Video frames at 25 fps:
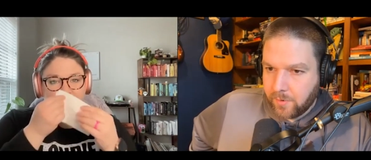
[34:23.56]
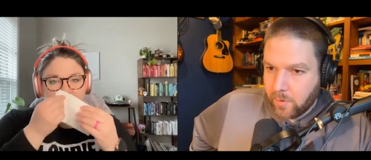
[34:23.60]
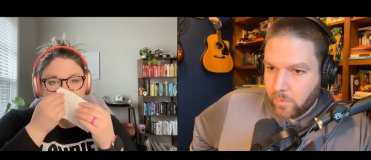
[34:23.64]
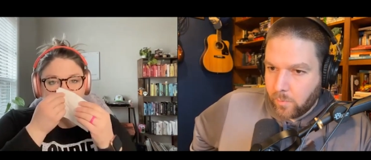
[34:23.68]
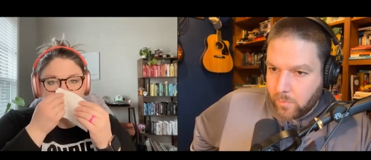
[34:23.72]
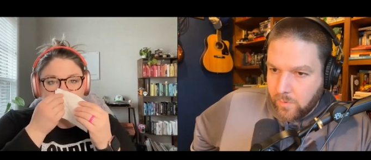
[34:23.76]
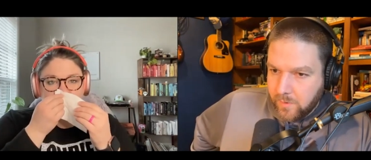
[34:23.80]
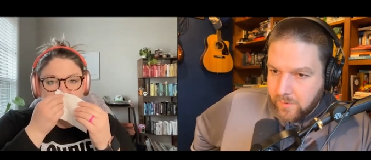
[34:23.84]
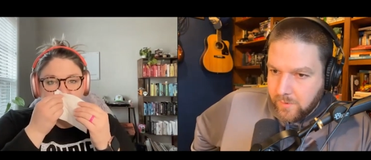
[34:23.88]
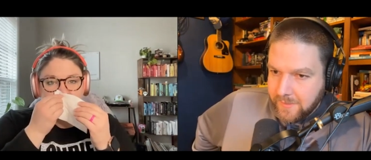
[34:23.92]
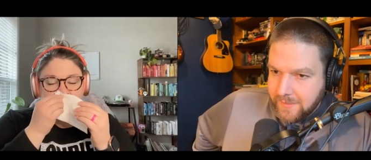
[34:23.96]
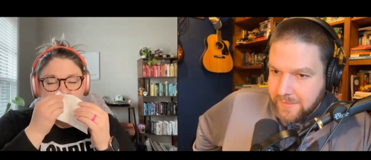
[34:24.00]

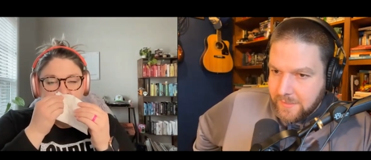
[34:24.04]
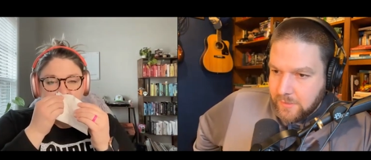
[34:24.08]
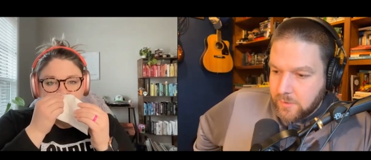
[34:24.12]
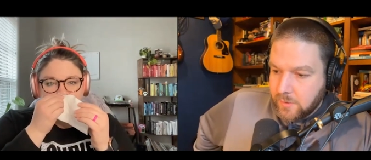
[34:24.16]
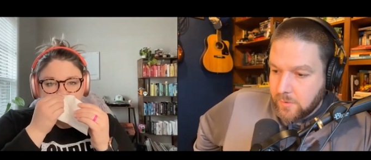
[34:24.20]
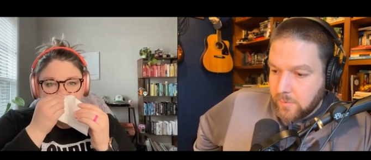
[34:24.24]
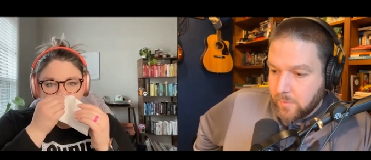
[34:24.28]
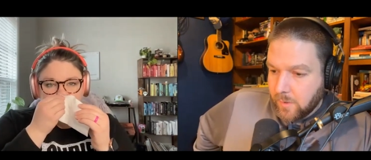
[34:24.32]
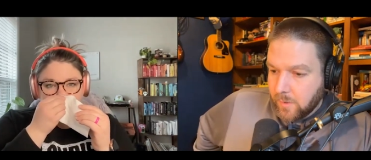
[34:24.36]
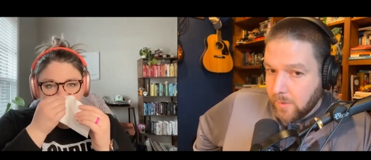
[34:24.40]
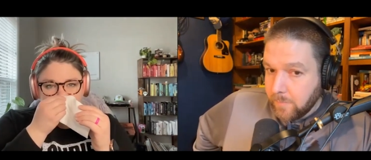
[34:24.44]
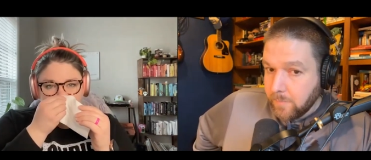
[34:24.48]
Speaker 1: are willing
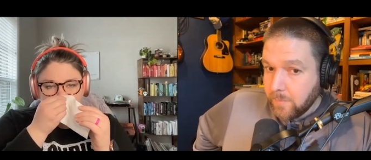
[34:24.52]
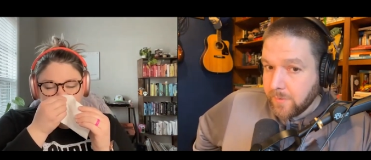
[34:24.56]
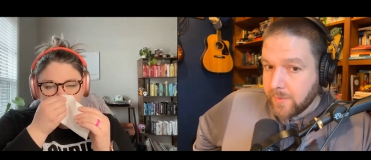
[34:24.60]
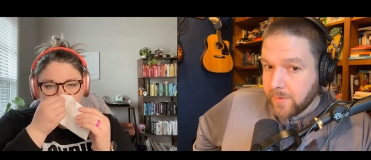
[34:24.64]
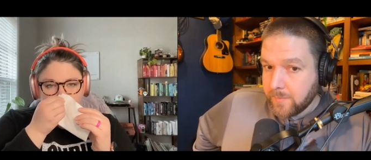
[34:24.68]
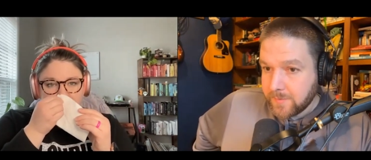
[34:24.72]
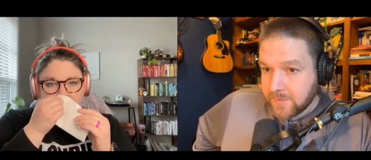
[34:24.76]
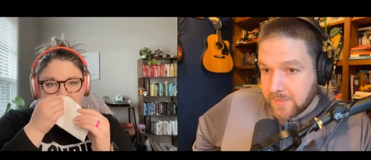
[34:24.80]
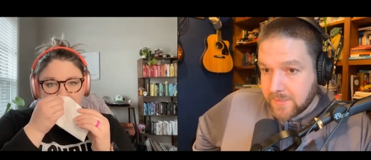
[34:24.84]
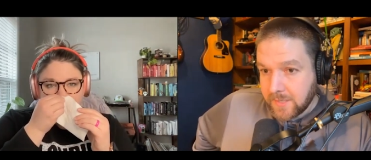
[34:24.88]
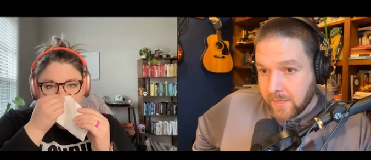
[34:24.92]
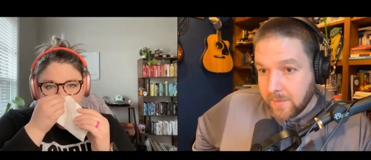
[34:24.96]
to humble
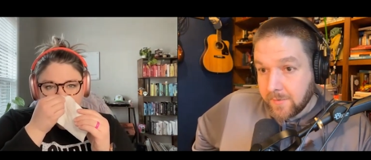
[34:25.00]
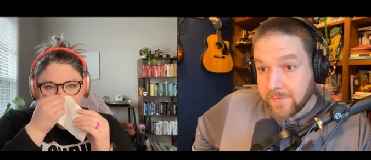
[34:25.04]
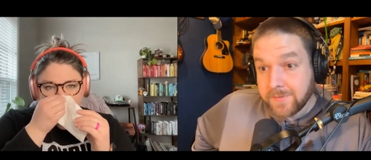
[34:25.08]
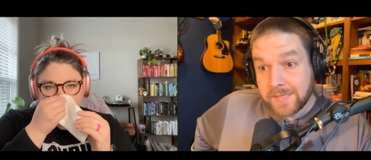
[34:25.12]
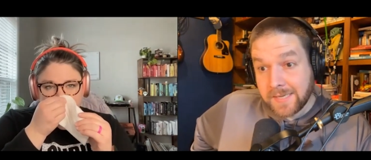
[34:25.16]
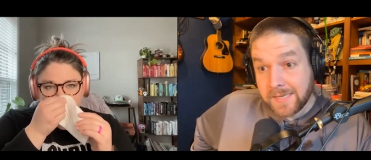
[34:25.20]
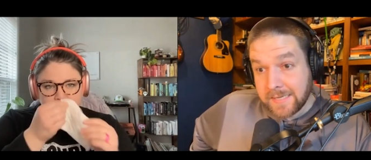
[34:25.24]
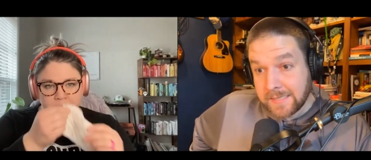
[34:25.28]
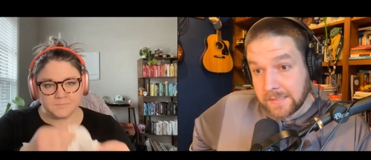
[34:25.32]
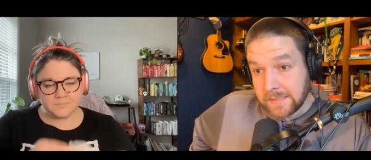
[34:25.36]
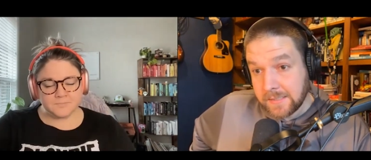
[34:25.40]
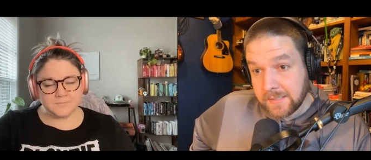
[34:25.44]

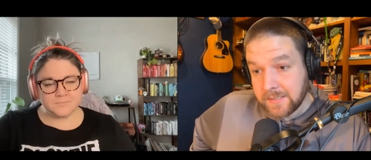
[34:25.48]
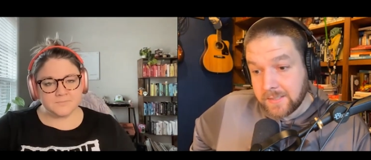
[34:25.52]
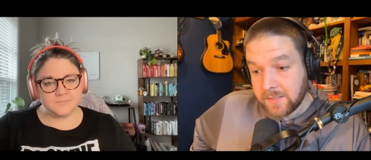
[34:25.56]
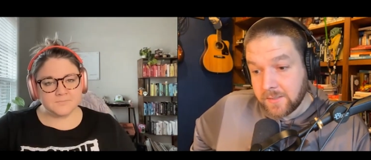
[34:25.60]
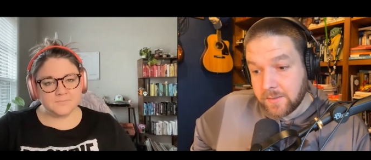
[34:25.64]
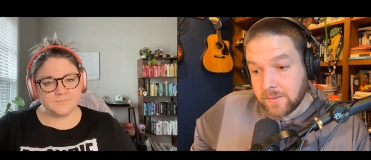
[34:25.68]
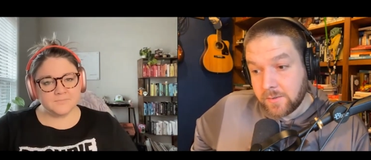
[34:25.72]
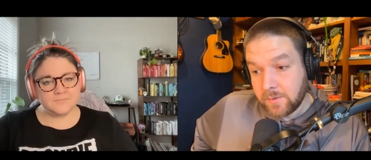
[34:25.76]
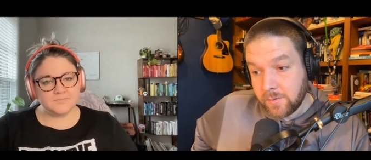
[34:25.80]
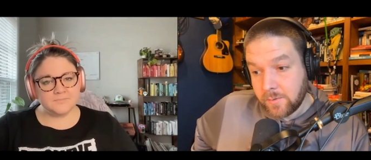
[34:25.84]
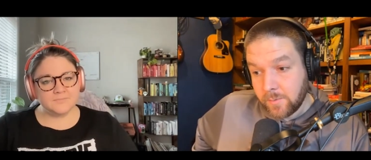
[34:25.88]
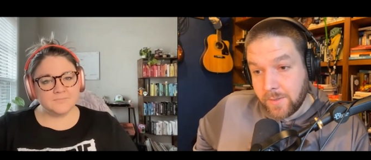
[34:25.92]
themselves and
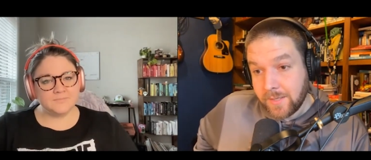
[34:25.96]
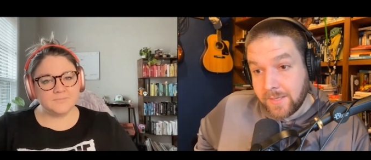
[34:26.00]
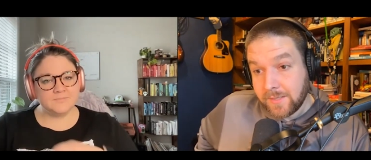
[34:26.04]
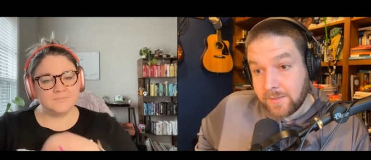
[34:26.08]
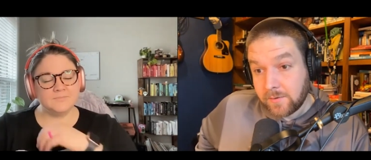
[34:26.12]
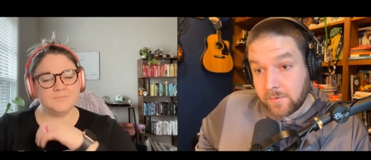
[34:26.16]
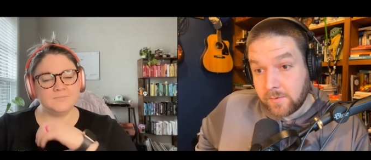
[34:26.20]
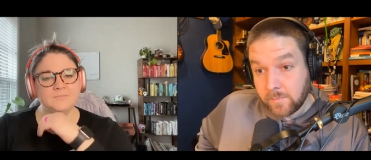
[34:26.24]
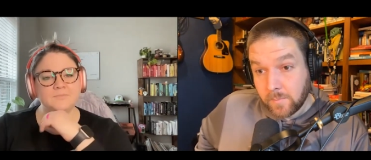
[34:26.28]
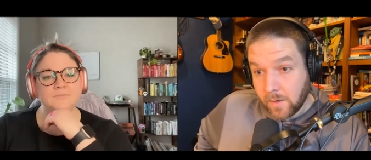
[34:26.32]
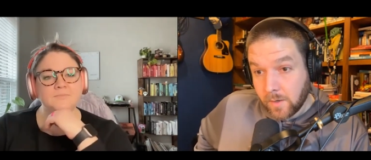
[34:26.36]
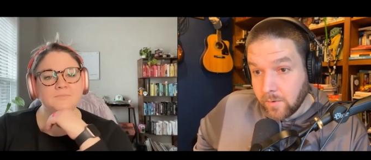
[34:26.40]
listen to the
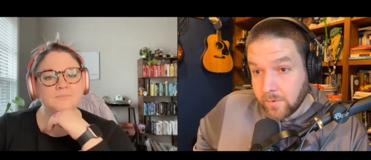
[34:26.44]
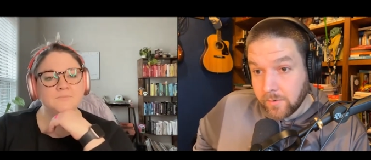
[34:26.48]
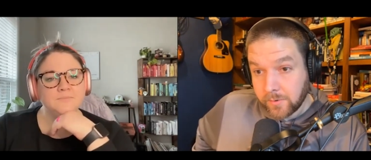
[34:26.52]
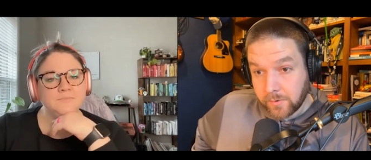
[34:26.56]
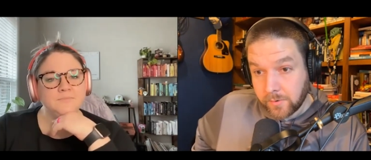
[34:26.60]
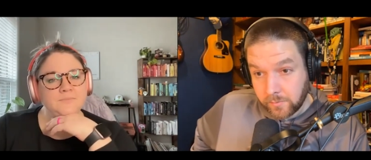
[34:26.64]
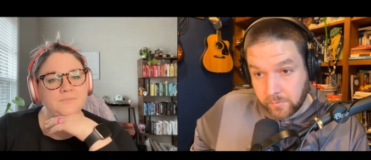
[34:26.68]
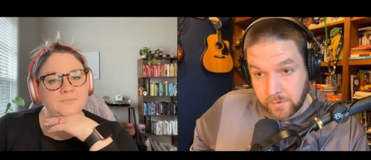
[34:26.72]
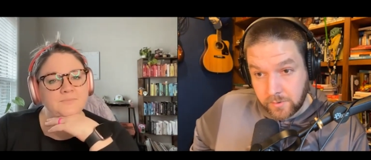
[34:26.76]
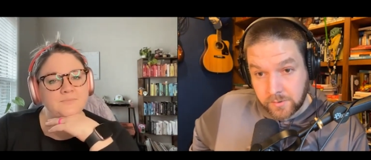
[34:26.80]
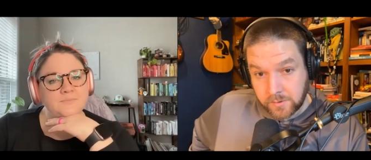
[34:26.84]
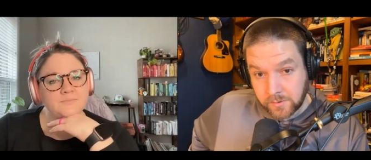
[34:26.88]

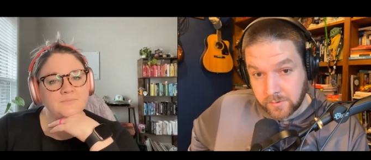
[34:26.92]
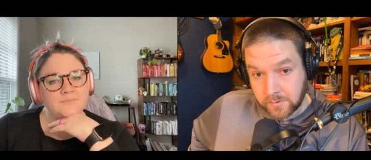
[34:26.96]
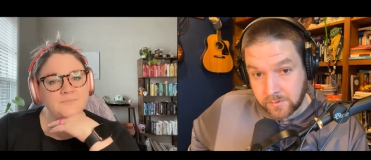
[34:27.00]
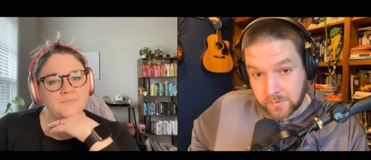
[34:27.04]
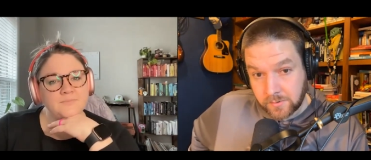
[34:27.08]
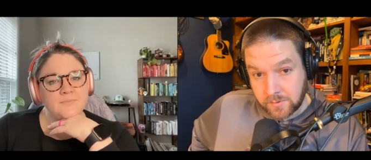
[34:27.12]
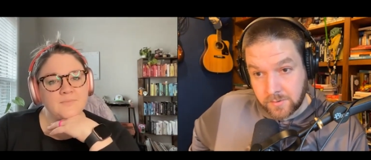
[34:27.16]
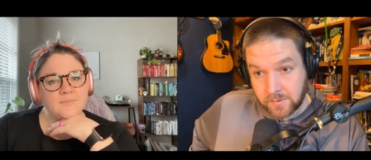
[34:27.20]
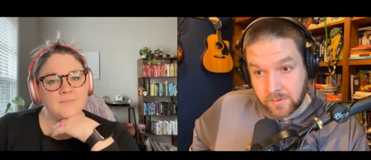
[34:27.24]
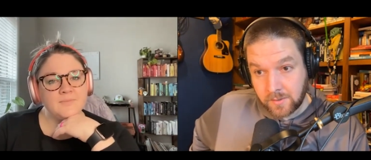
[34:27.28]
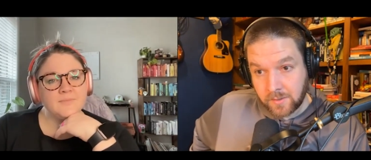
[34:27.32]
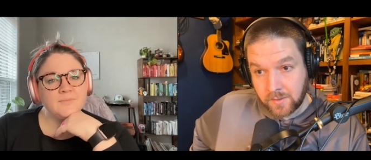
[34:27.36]
smaller
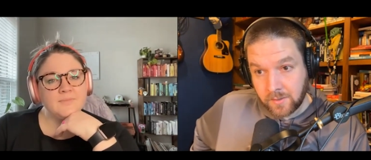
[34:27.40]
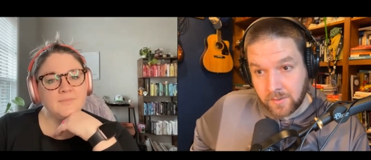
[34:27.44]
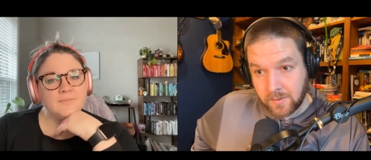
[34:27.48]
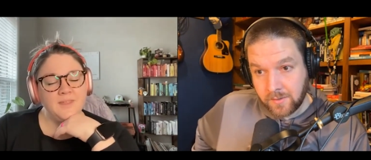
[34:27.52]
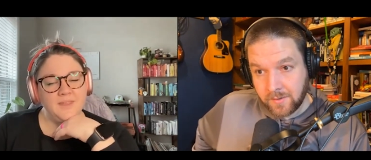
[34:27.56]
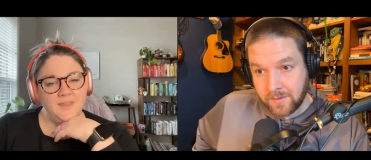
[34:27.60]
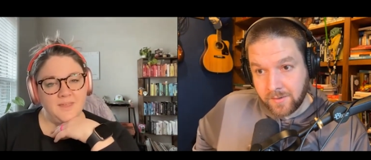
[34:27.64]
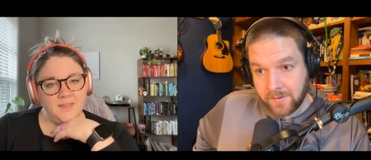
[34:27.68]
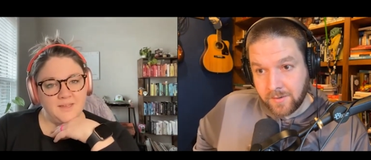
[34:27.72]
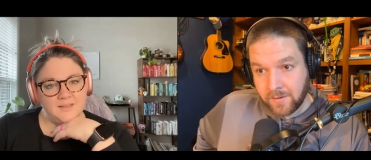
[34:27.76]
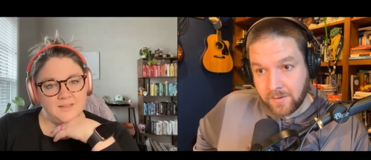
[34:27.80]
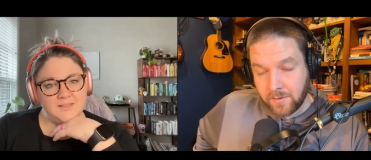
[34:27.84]
creatures
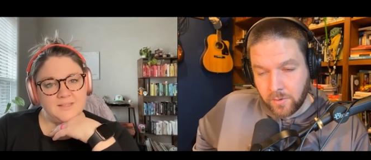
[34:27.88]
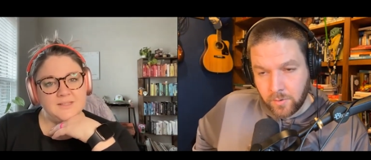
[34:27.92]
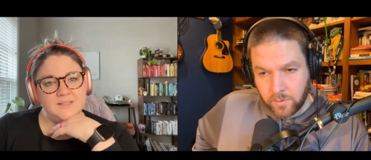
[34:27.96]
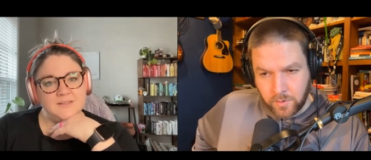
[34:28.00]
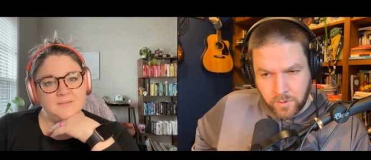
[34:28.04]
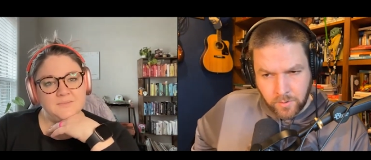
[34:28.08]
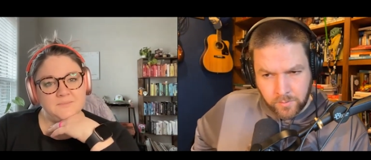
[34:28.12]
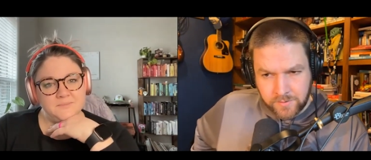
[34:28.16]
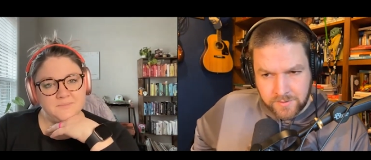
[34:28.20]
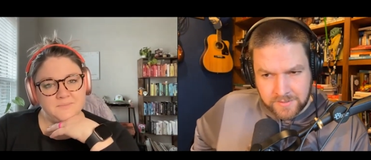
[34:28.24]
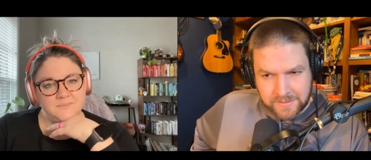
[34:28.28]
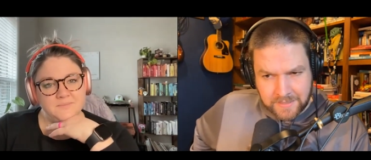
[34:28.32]
yes
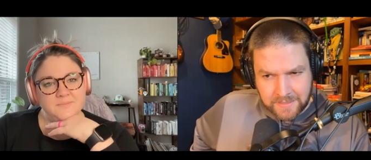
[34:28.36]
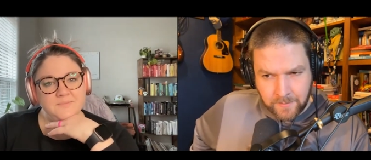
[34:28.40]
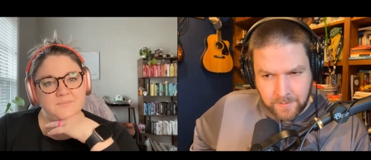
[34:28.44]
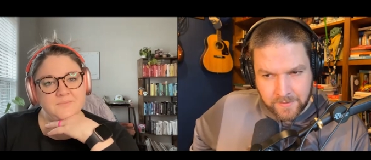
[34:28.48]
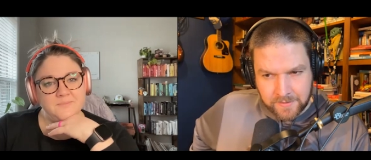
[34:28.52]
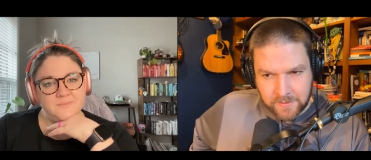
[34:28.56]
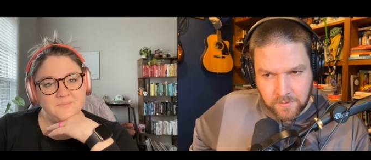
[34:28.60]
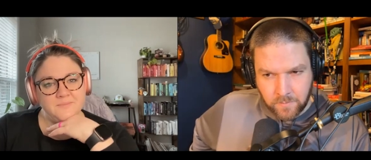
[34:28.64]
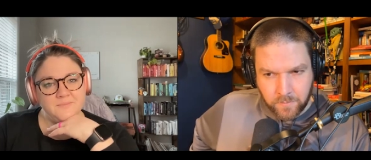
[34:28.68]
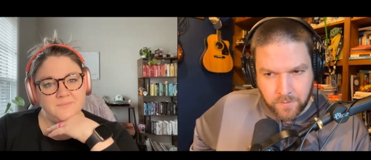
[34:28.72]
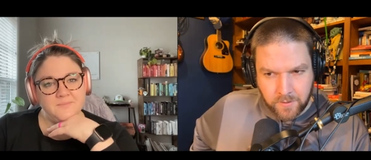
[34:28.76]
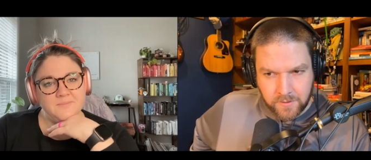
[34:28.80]
who don't
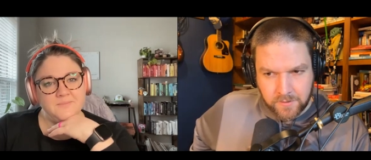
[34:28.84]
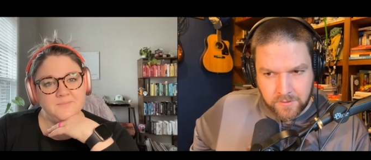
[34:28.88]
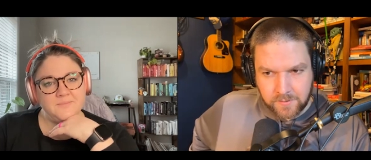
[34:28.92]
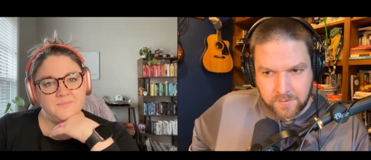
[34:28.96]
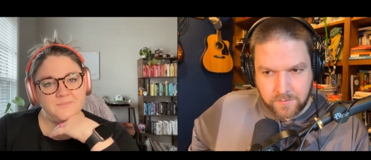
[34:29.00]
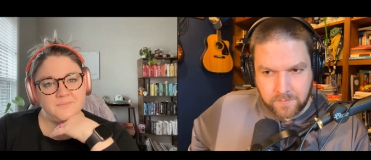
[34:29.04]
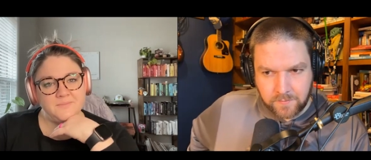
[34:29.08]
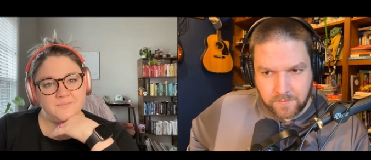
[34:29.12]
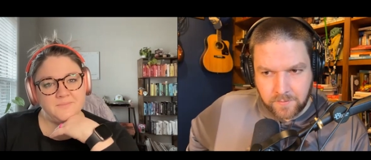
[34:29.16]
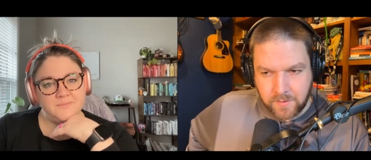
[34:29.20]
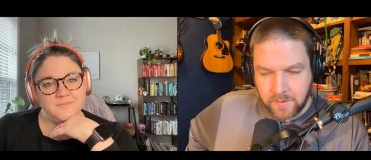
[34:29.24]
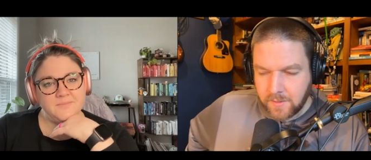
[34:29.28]
seem as
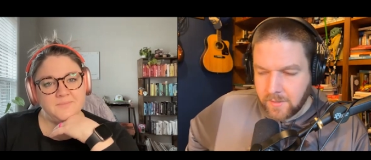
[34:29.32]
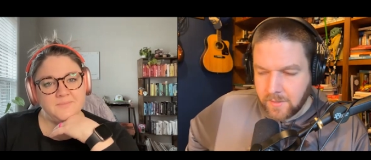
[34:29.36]
impressive